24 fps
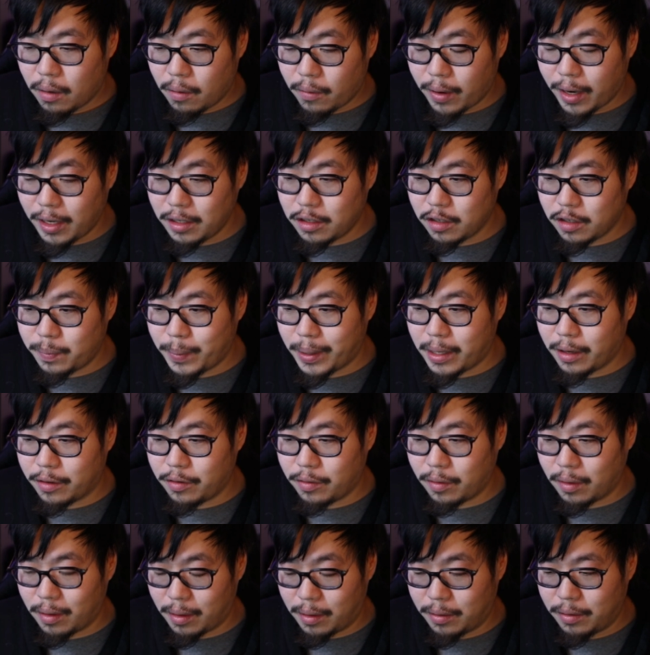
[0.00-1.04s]
Right? Just
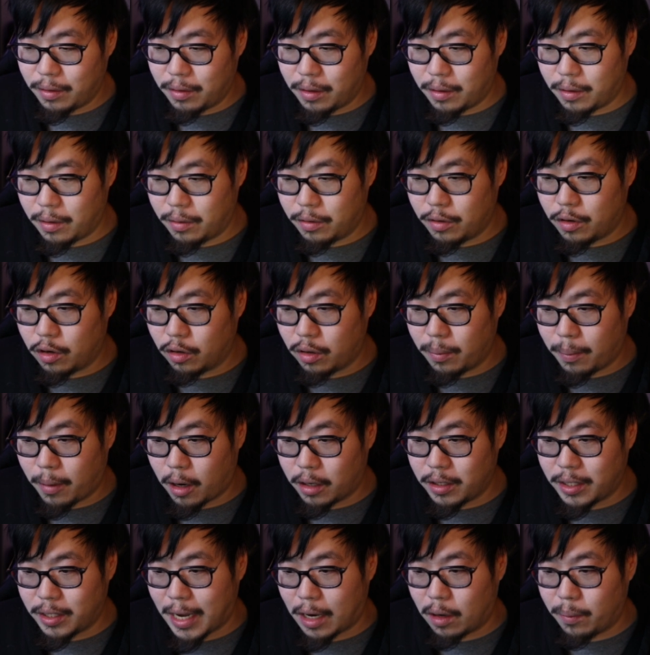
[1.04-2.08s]
because, you know, the
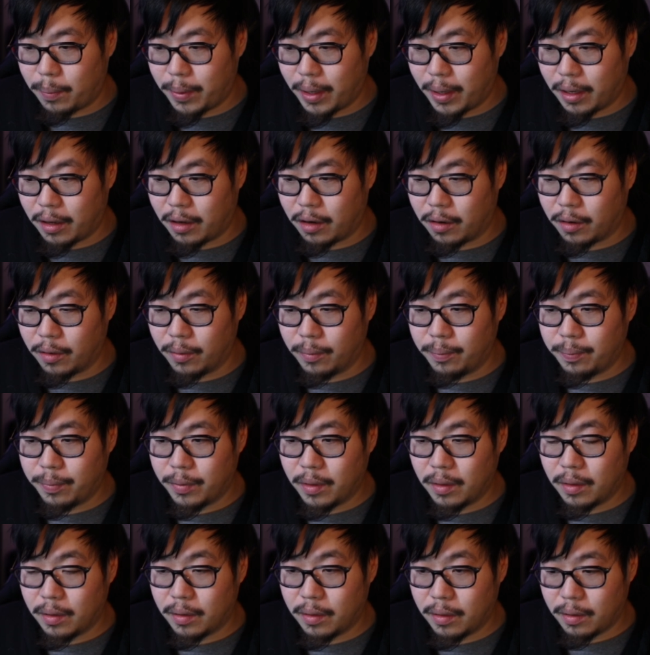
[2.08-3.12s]
Marshadow being here.
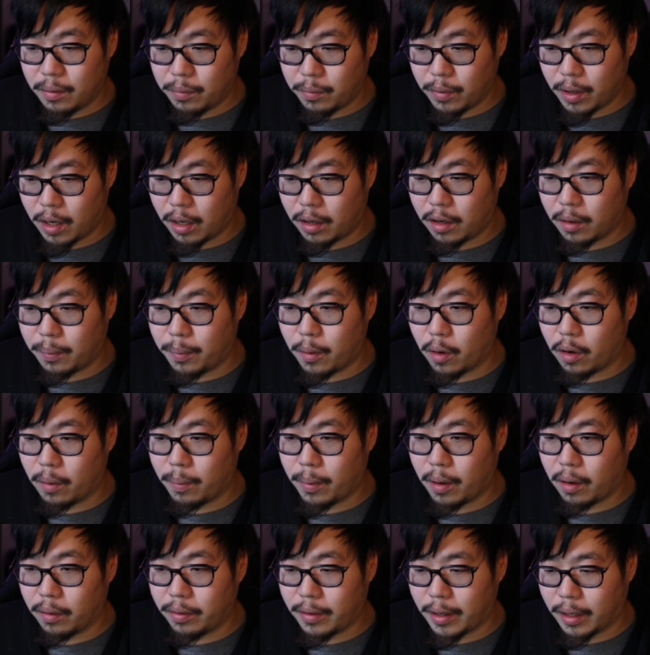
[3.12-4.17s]
We got another
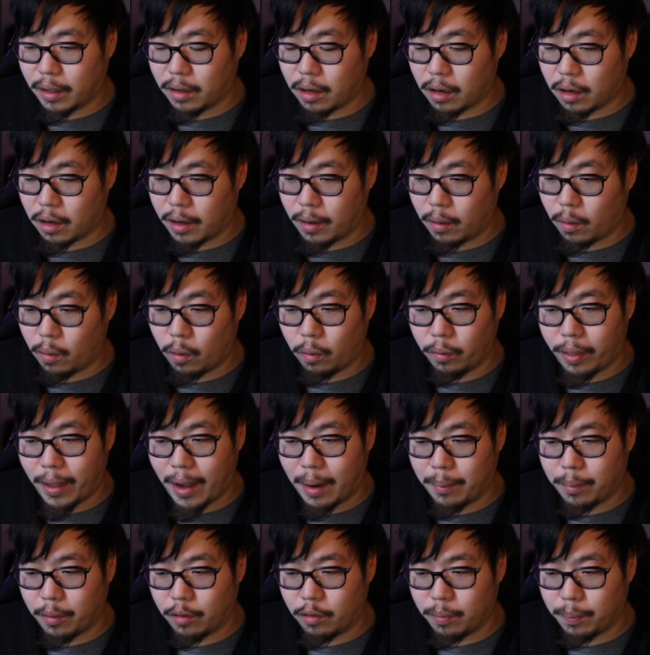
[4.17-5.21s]
Pokeball, dead card, Old
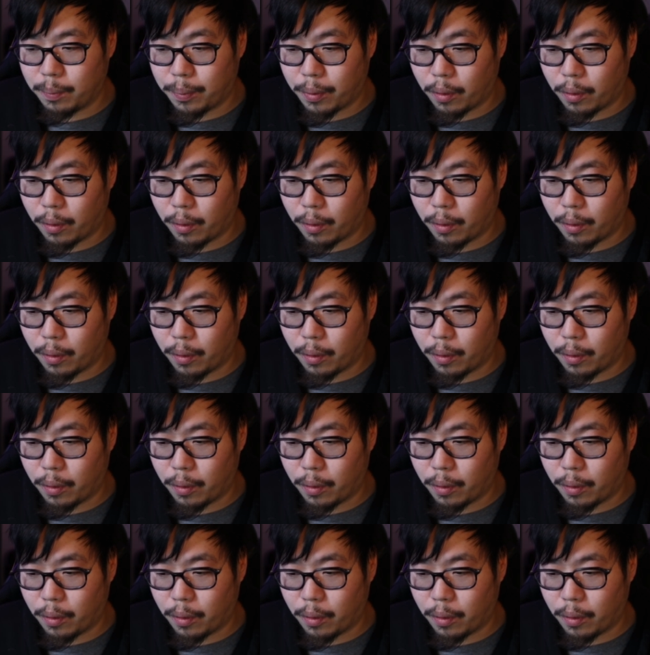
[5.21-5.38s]
Amber's